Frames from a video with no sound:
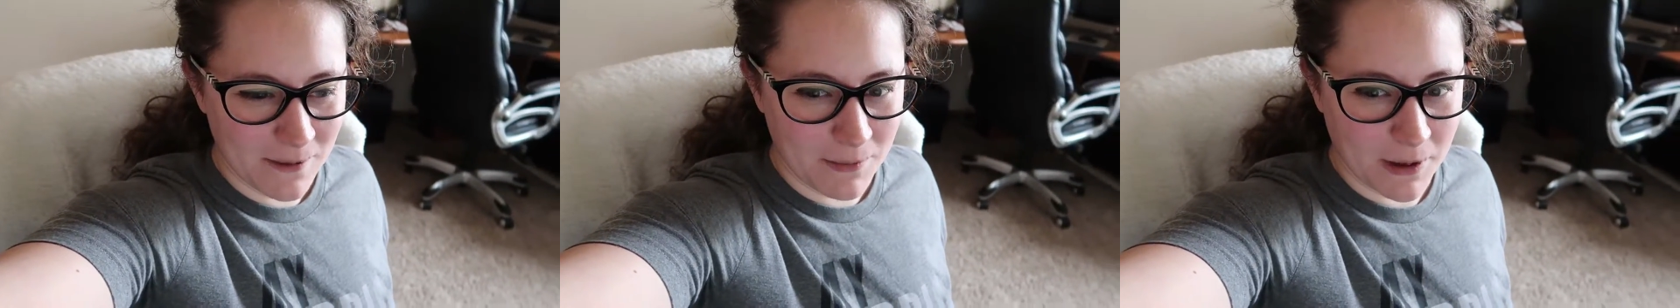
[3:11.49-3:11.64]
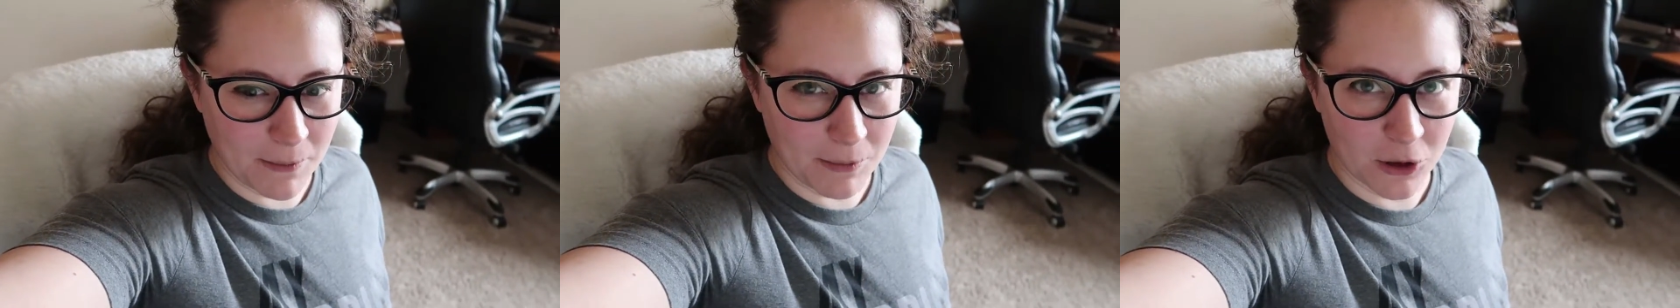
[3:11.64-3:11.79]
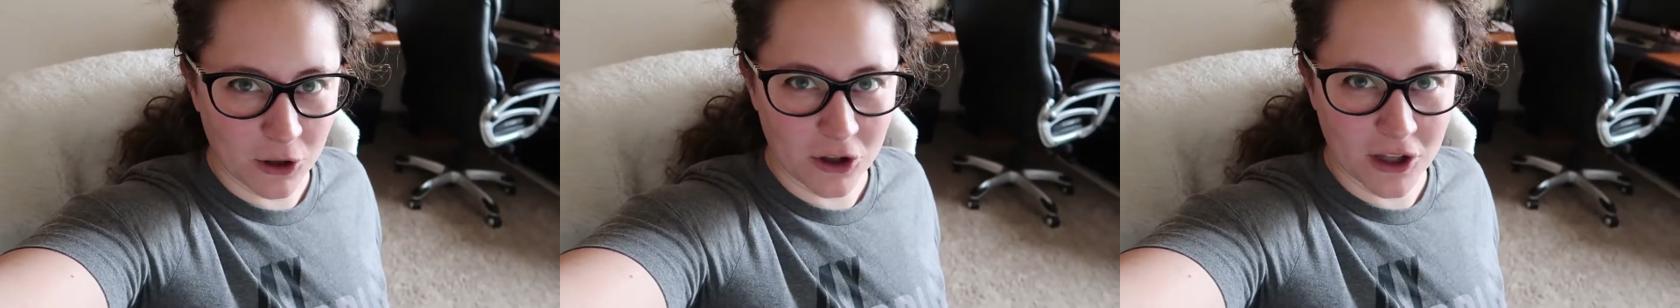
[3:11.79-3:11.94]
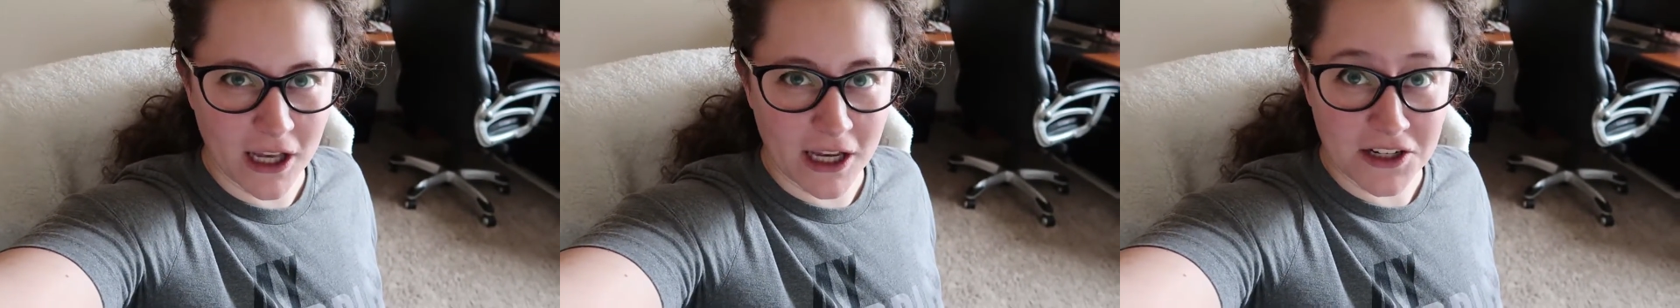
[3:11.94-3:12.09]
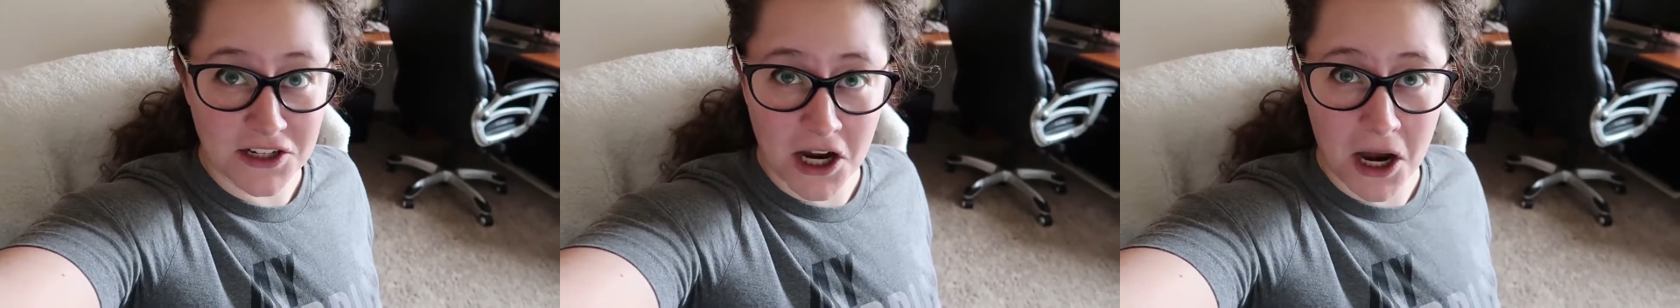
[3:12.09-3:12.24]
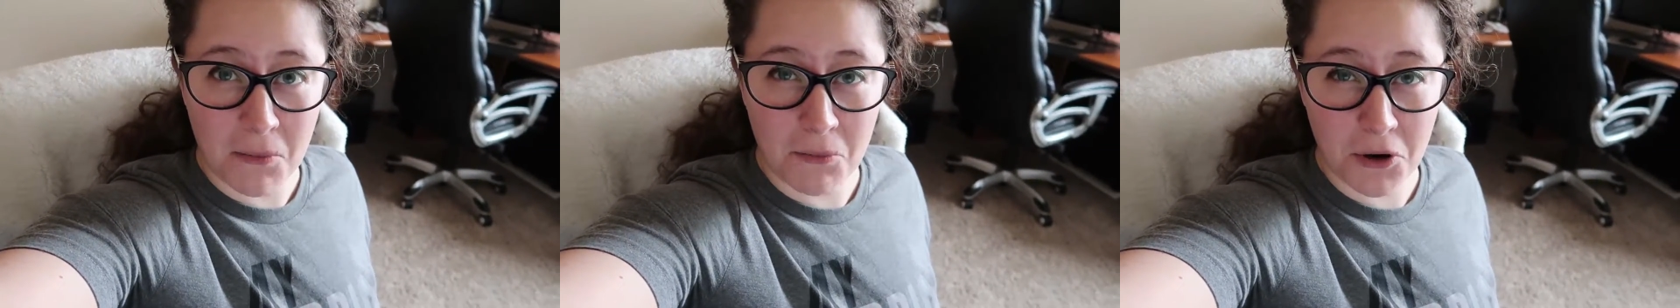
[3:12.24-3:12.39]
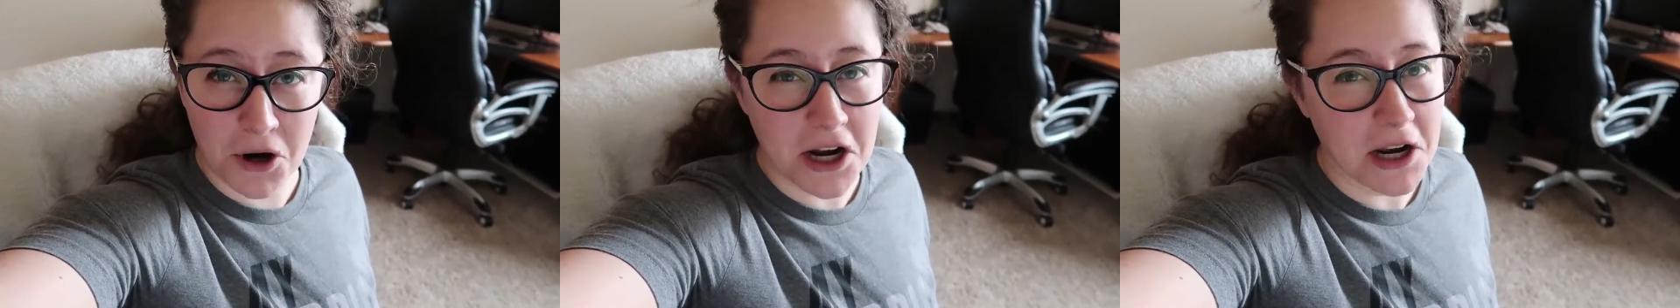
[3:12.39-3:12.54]
people are like,
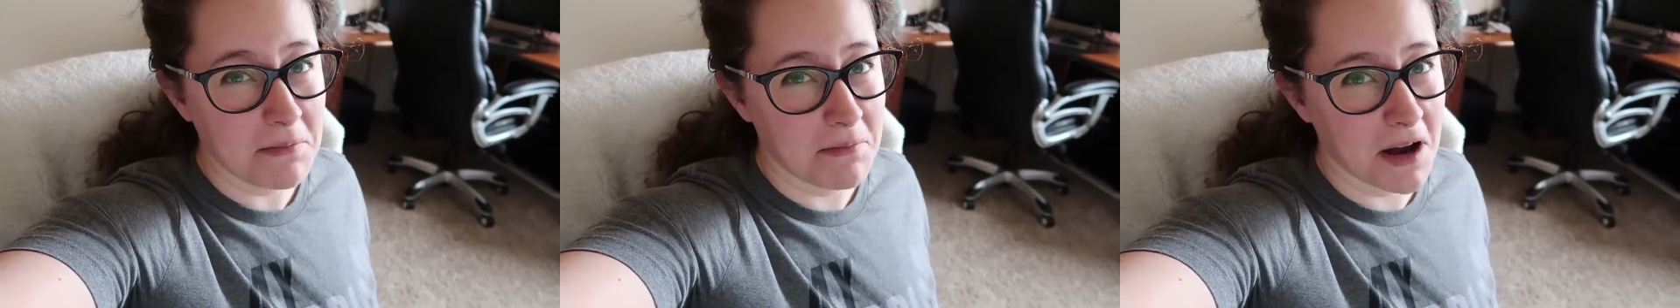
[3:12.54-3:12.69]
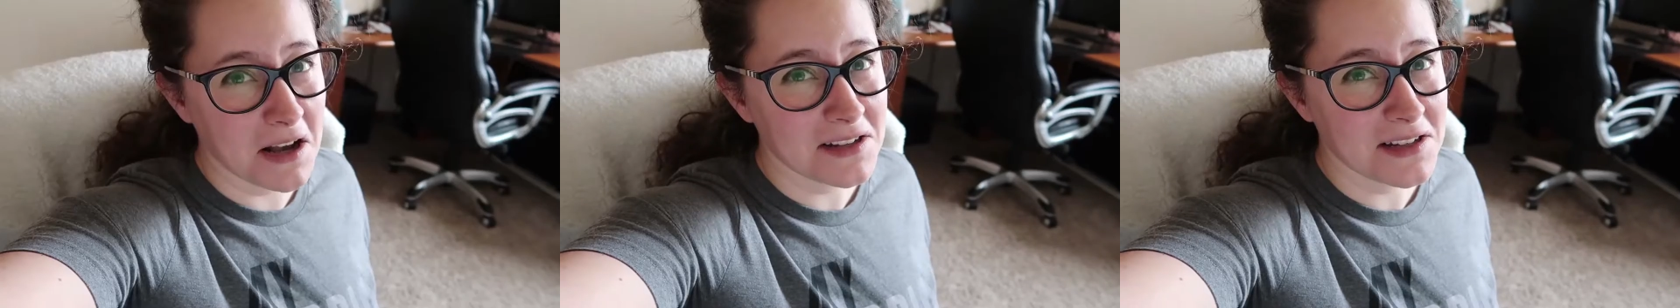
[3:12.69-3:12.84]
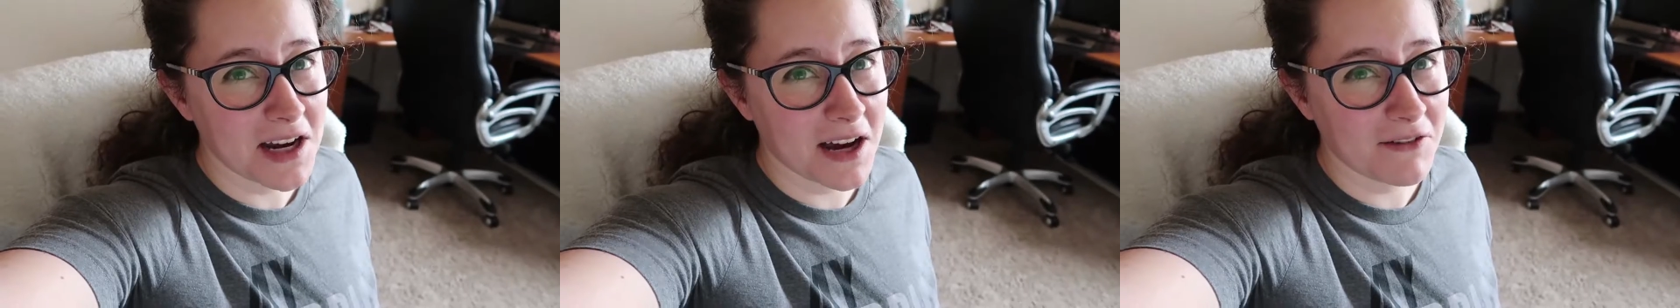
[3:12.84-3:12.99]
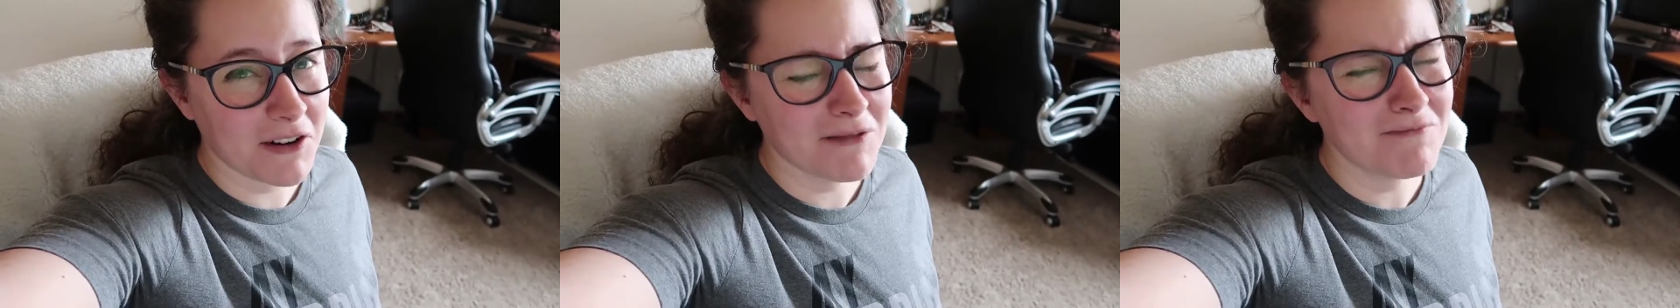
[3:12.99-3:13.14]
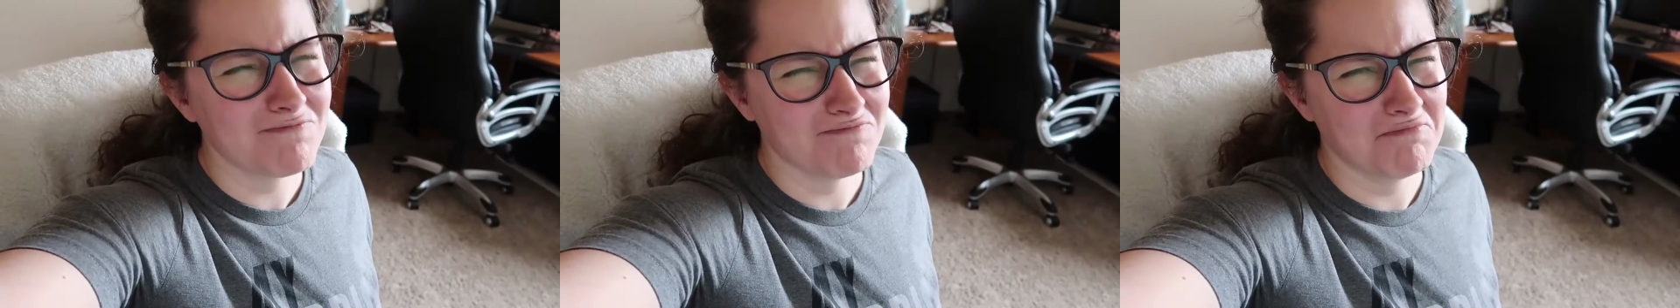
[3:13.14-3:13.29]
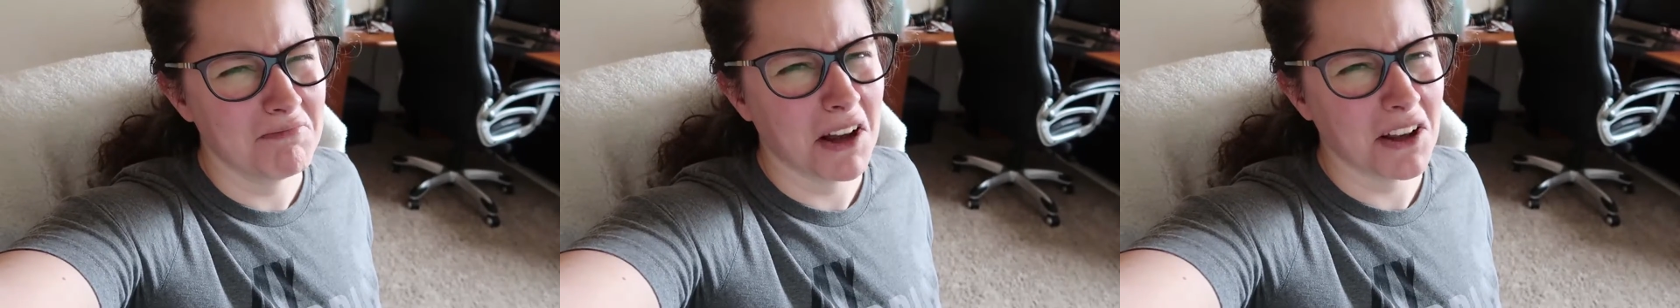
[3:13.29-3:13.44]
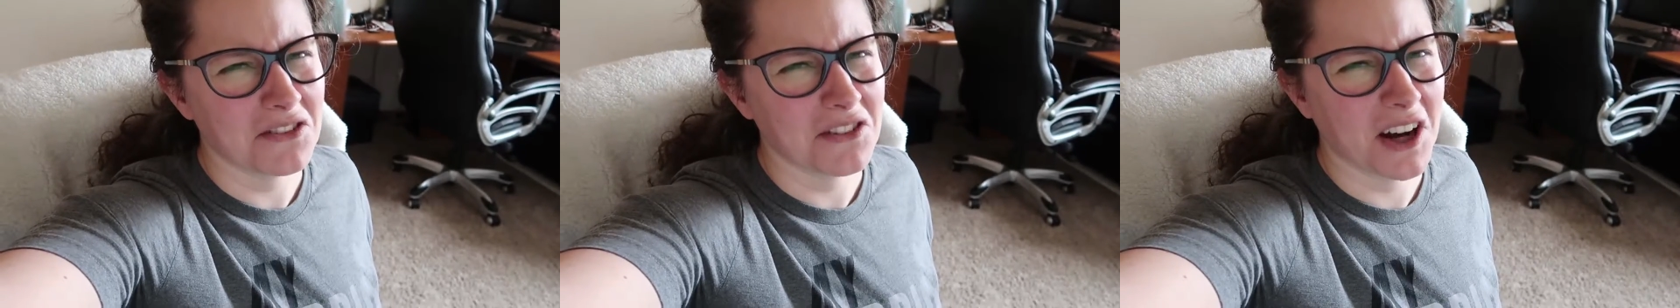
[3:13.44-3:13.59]
Tom Brady, best ever?
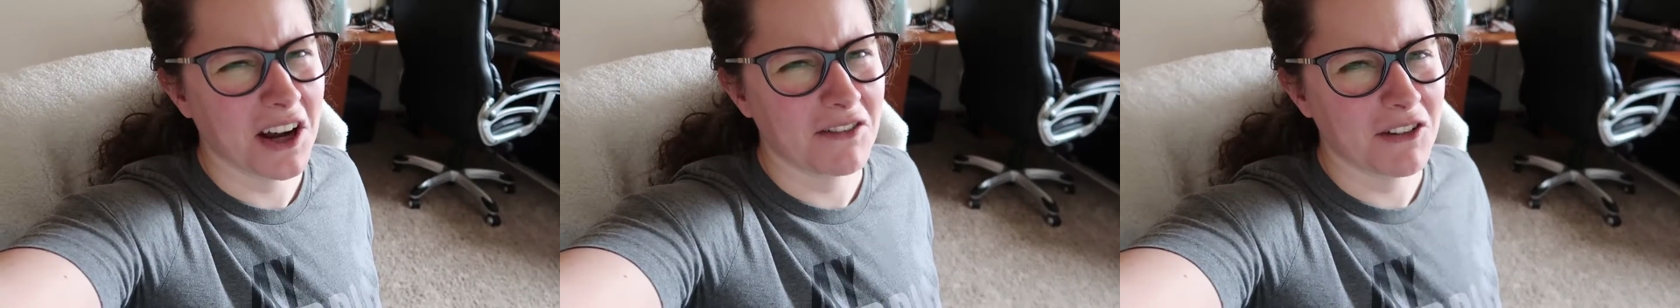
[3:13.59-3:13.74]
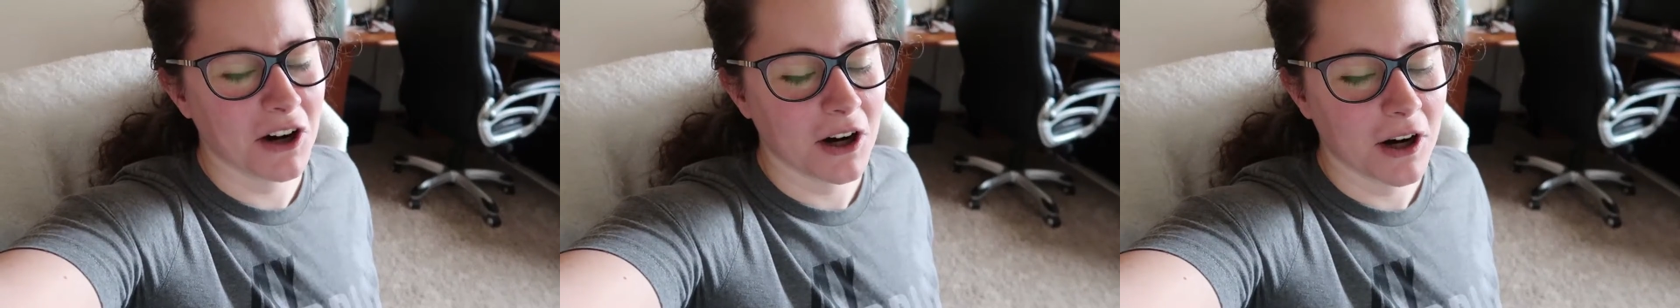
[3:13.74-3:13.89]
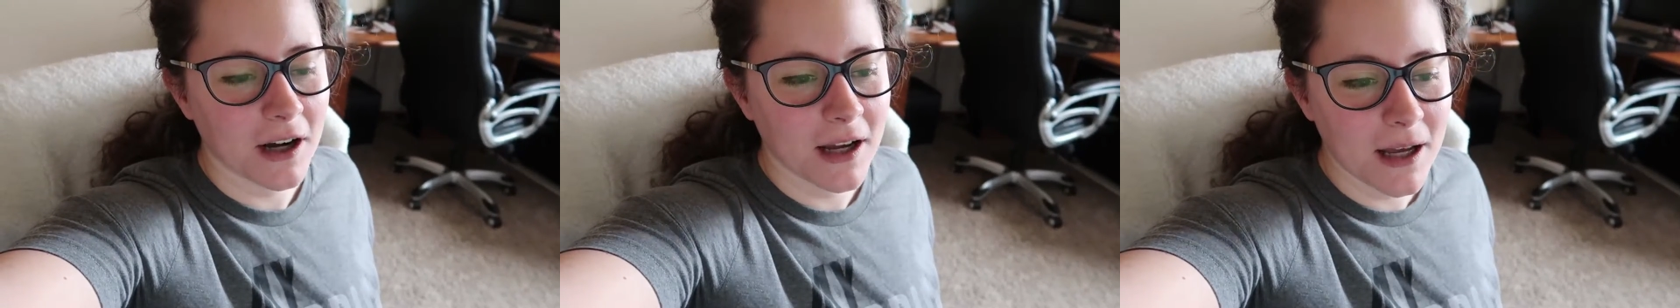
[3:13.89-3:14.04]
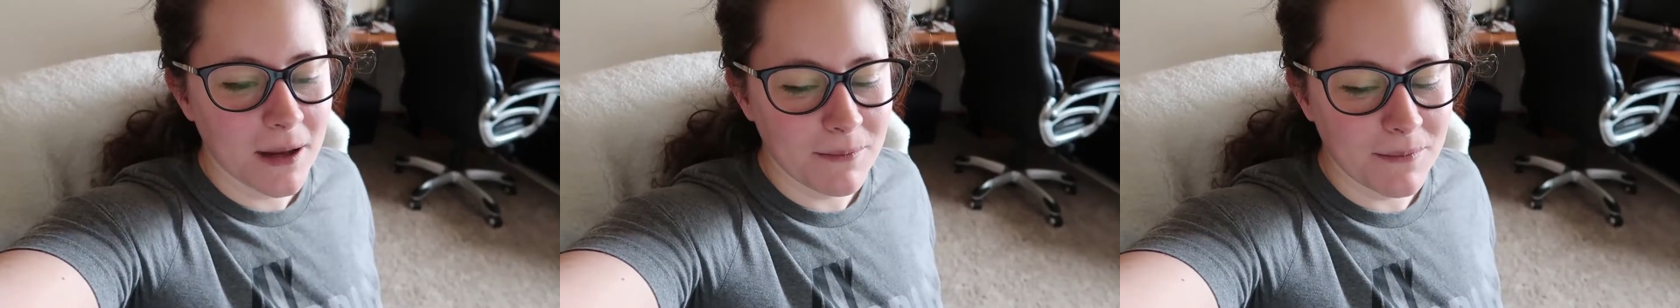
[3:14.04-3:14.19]
Best ever.